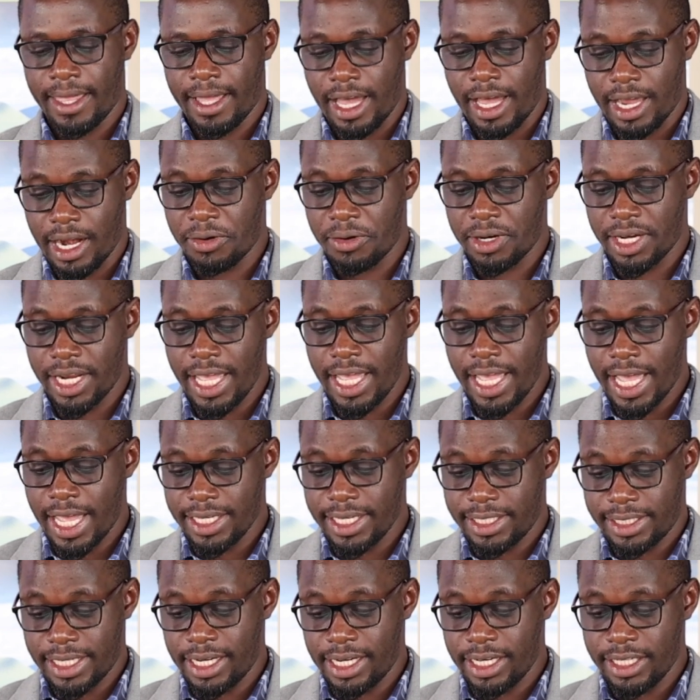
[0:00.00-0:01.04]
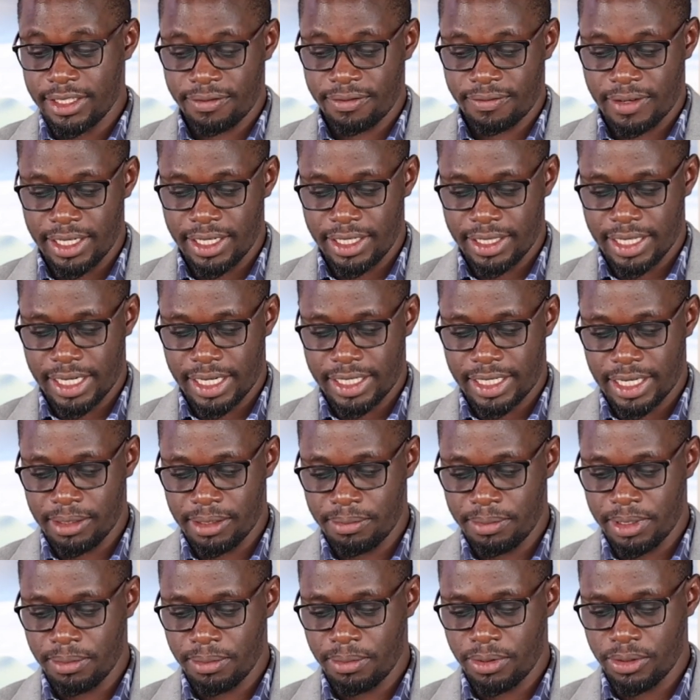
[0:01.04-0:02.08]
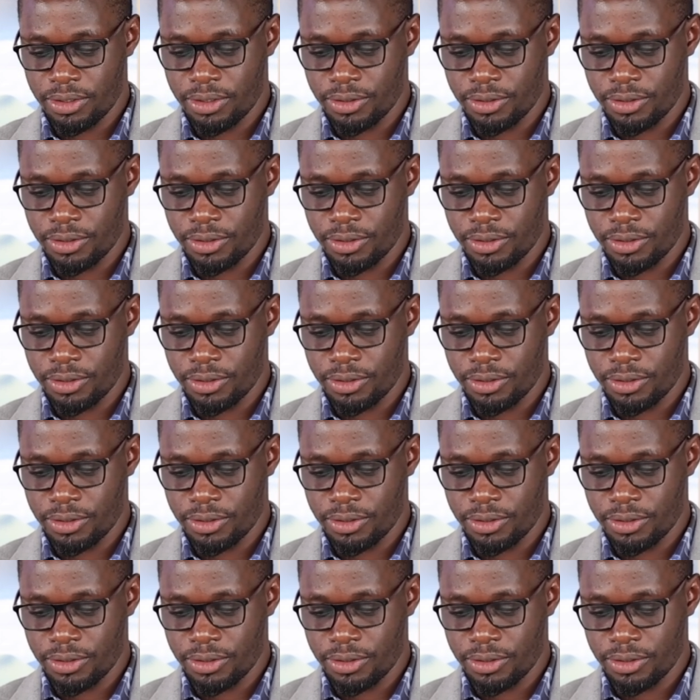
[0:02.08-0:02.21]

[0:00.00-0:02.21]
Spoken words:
around AI Challenge Fund that I'll be able